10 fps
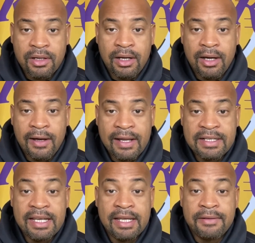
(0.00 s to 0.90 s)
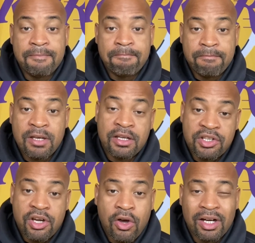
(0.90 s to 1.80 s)
I did
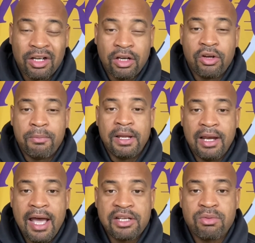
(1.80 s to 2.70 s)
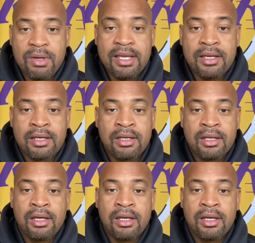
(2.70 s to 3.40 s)
touched on it a little bit last week